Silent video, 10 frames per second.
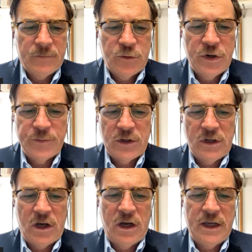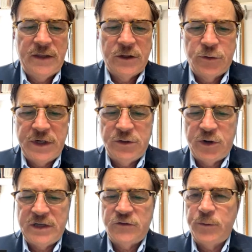criminal law and the green
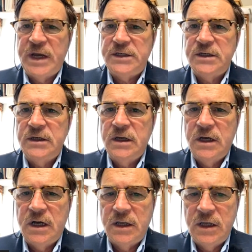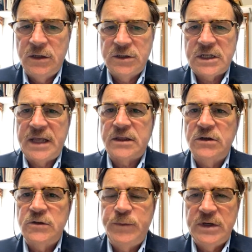transformation, it looks like
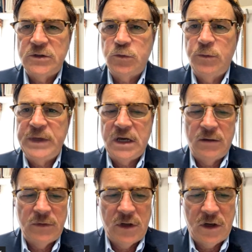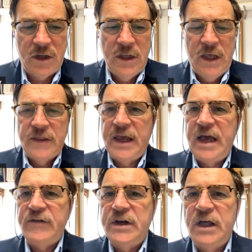those bills will become law. They
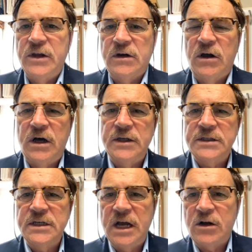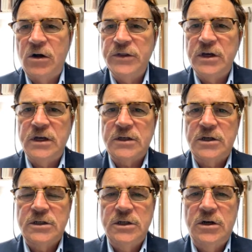have another law. It's not called the
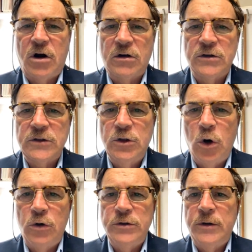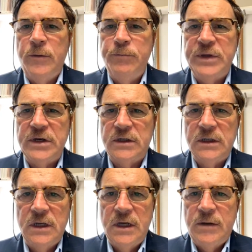Carlos Ghosn bill,
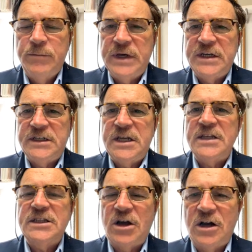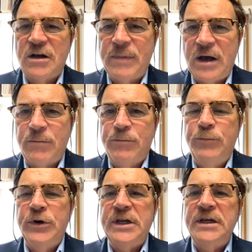but it does talk about
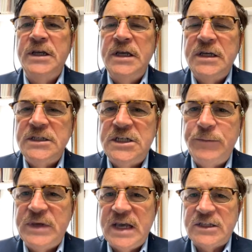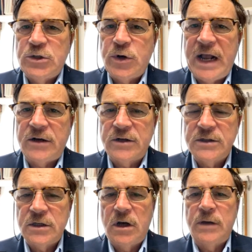putting GPS
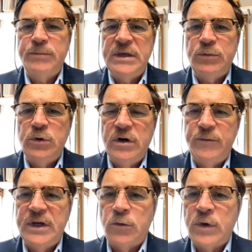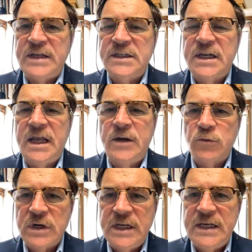trackers on people who have been arrested and
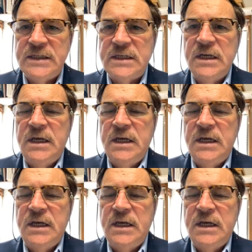released.